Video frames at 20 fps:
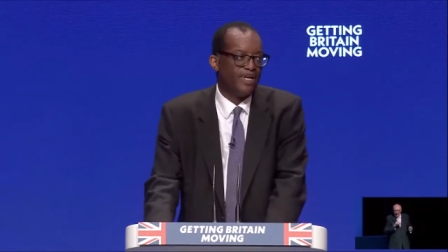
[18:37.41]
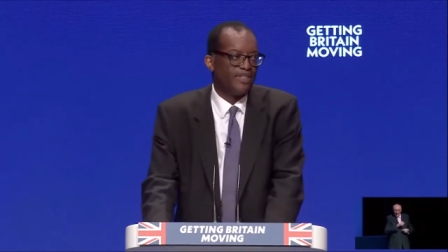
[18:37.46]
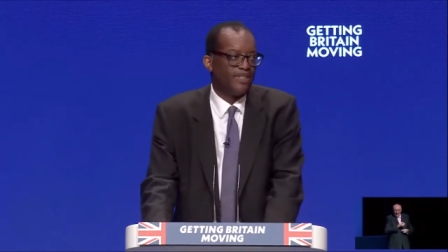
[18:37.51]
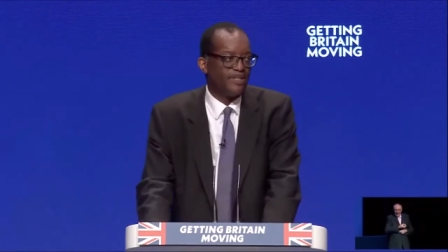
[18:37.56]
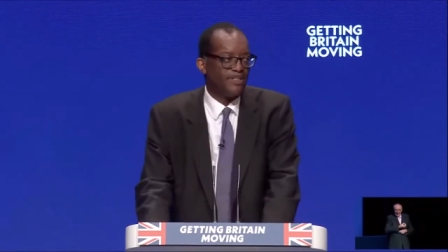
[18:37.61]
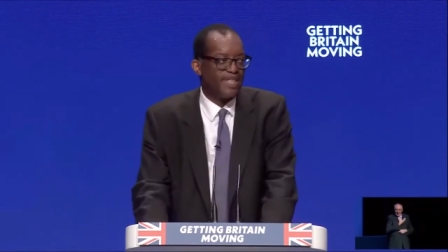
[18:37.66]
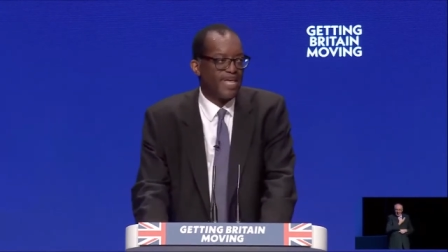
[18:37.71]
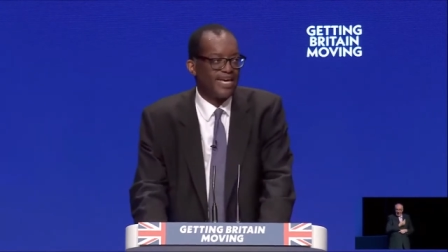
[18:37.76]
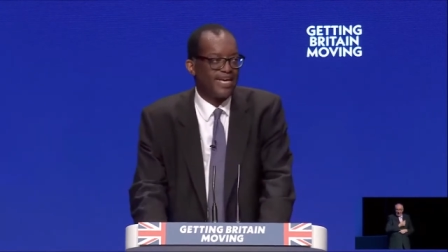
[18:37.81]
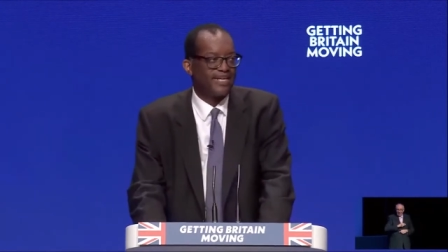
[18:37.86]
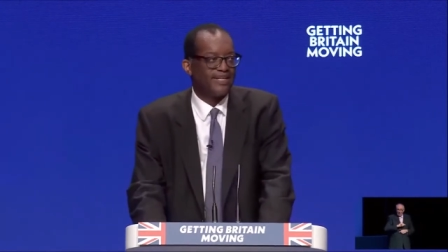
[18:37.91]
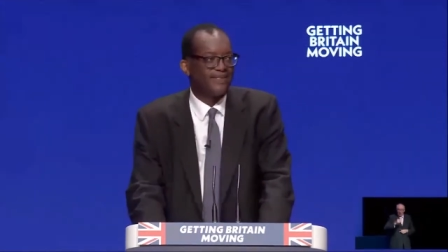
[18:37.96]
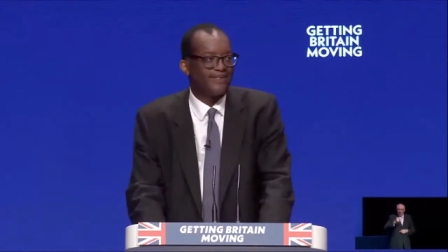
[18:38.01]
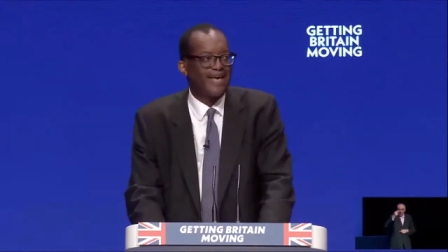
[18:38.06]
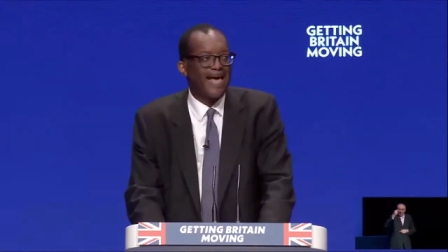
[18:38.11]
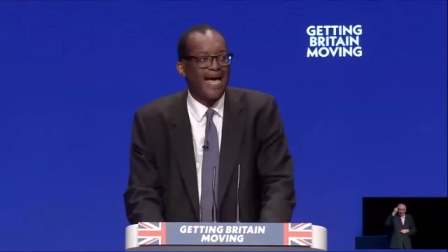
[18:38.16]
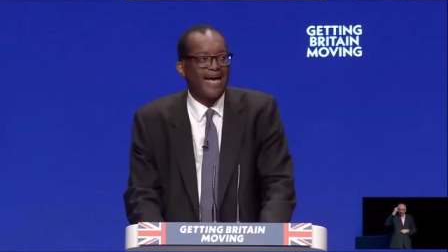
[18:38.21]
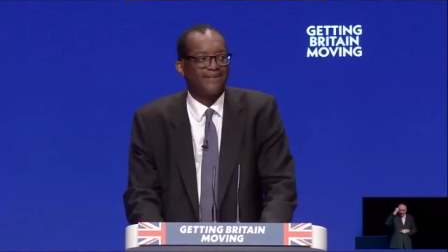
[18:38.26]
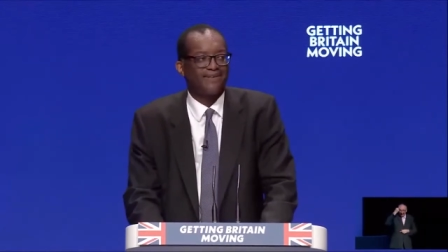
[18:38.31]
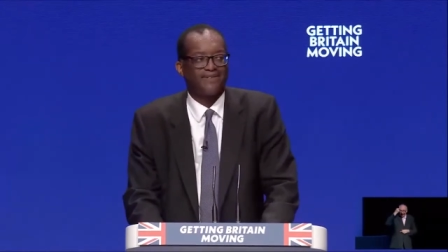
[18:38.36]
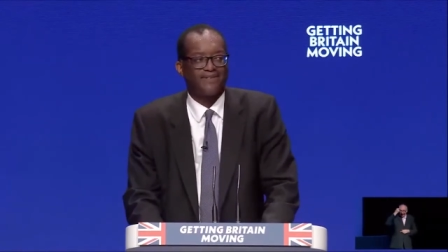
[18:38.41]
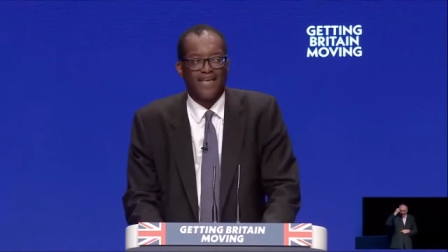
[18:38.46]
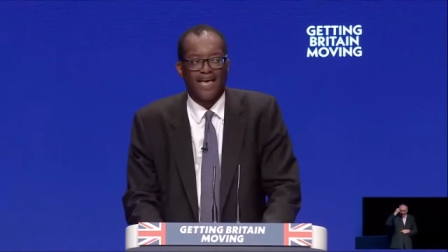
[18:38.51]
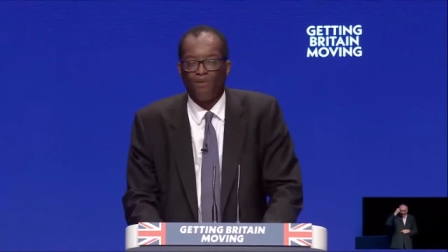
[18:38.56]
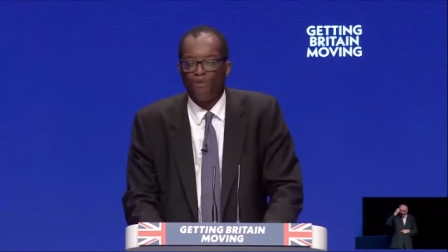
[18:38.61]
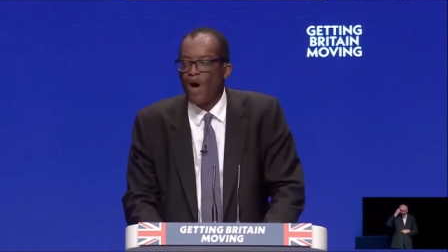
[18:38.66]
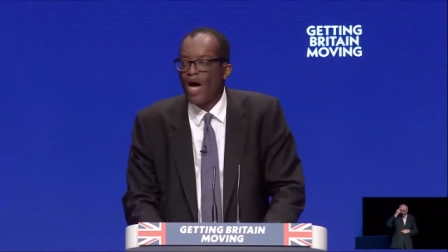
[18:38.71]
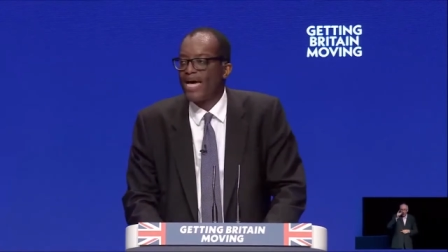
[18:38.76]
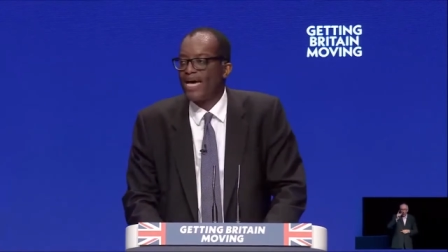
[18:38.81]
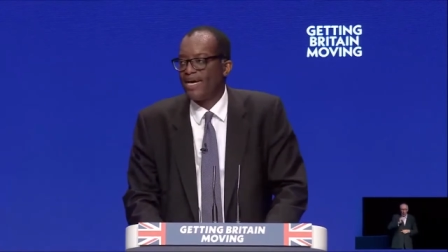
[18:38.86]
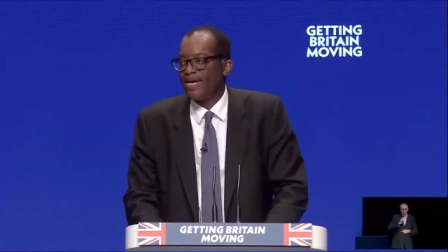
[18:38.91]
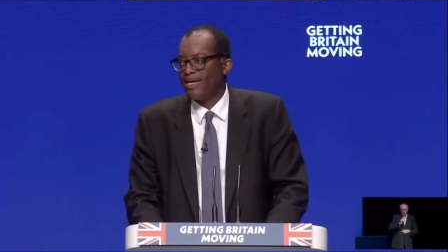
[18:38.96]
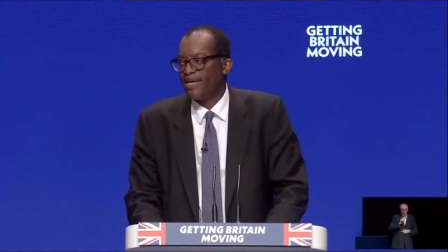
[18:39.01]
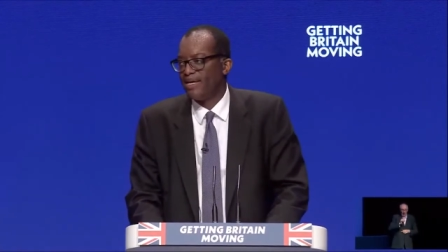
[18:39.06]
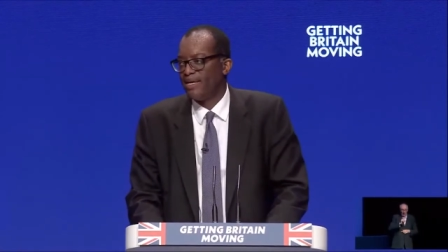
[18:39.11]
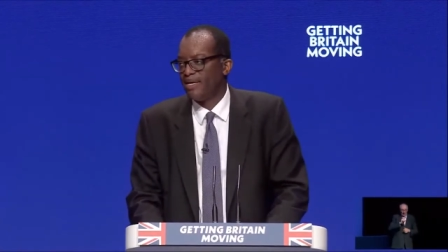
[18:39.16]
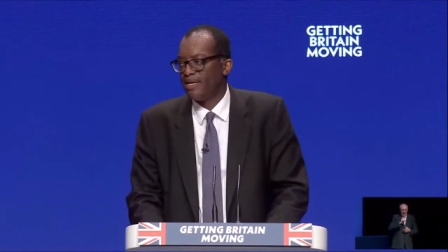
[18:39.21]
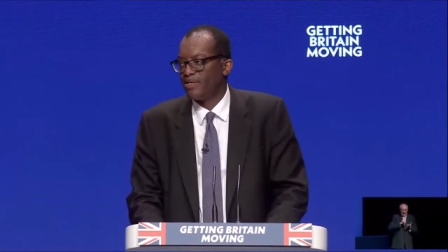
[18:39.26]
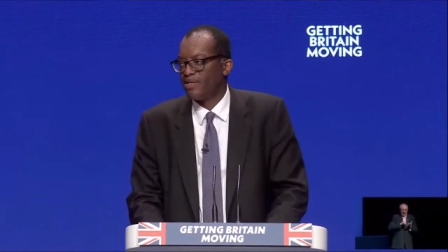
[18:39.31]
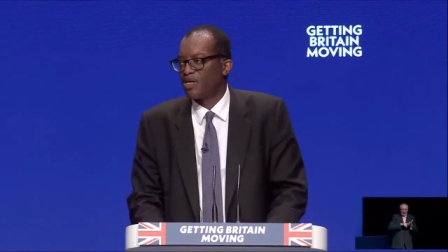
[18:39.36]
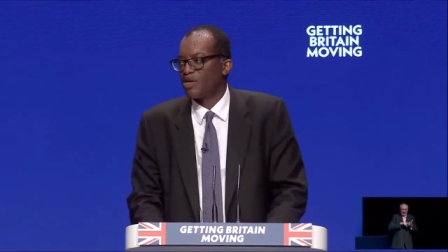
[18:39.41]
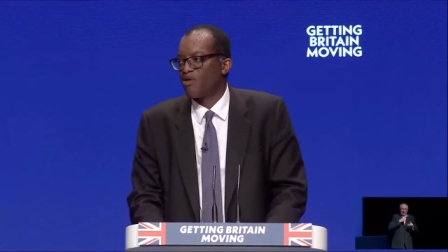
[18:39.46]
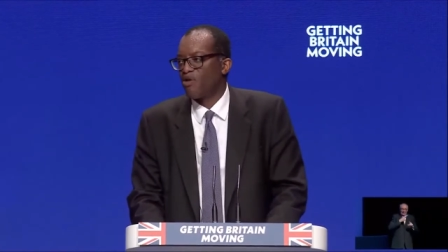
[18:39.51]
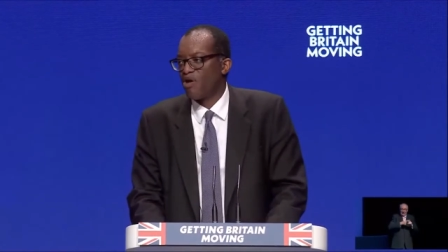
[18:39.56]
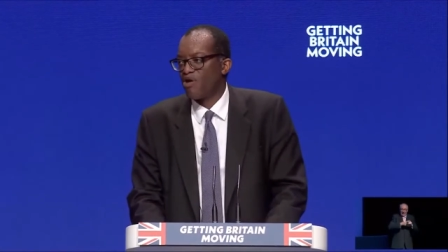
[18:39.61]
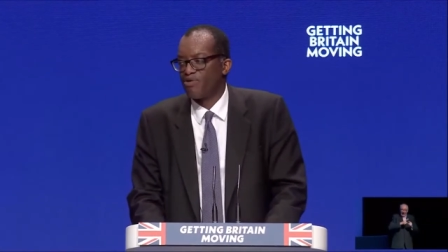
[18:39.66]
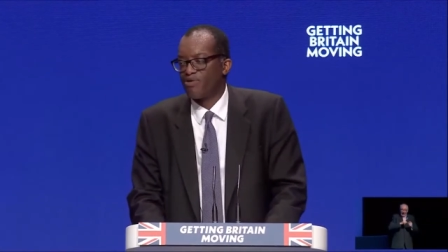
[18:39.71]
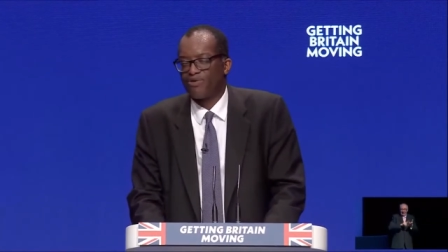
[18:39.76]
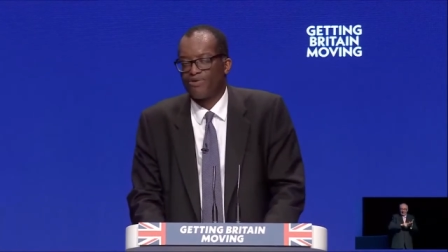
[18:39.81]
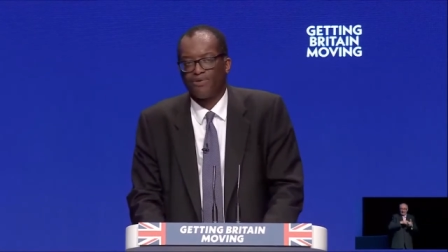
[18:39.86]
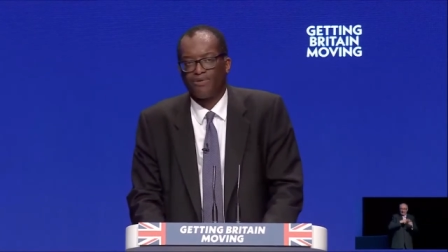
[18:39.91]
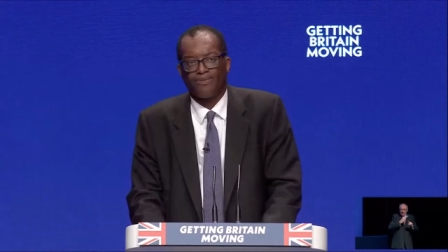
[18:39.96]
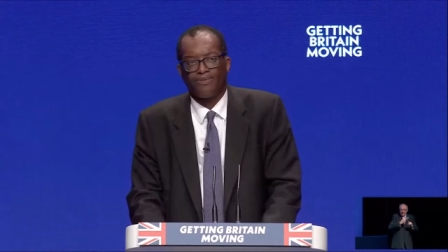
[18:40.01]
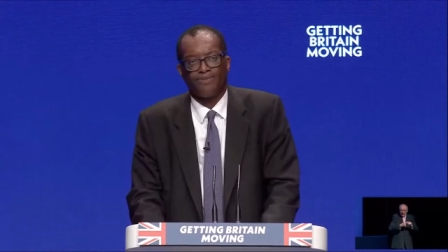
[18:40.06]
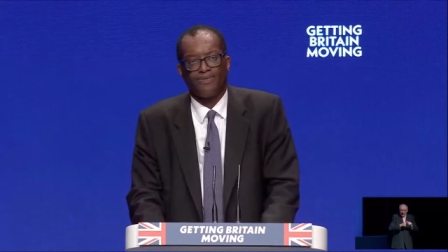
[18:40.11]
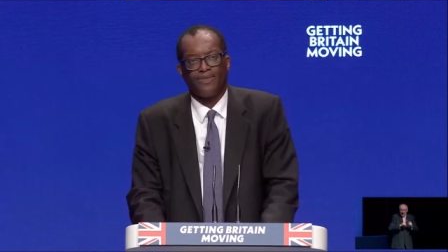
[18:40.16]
that they can tax their way to growth.